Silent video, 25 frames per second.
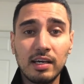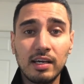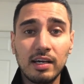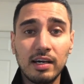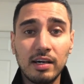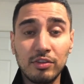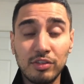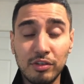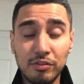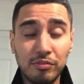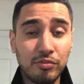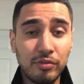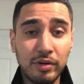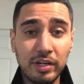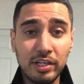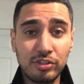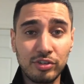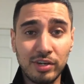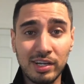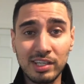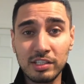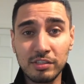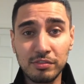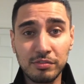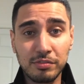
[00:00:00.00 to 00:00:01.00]
on a free
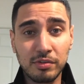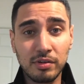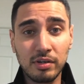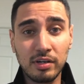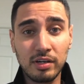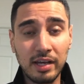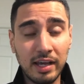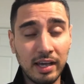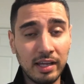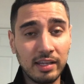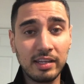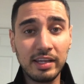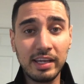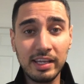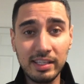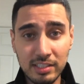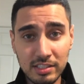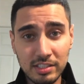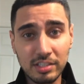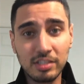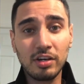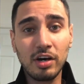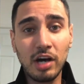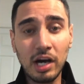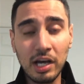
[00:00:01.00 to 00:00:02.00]
transfer, and
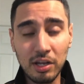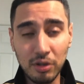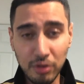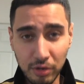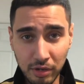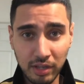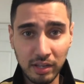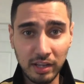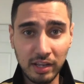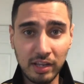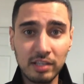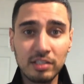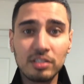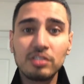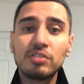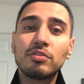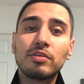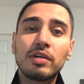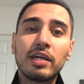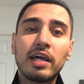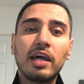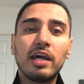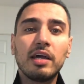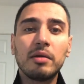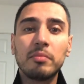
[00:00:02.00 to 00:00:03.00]
Inter are looking to
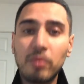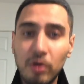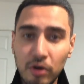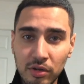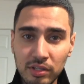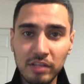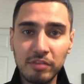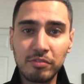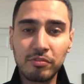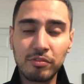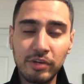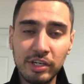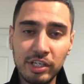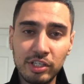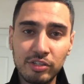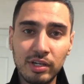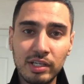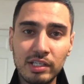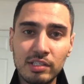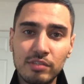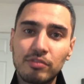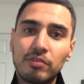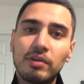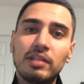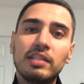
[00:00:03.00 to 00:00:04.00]
get him on a free
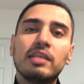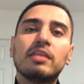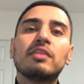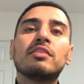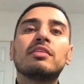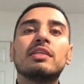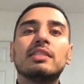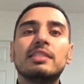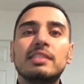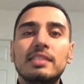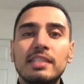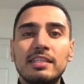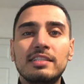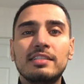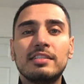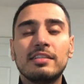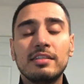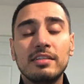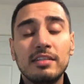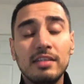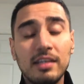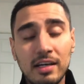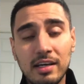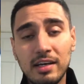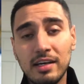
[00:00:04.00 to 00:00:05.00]
transfer at the end of the
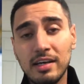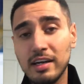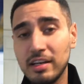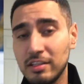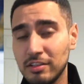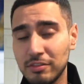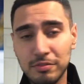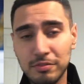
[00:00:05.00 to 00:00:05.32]
season. And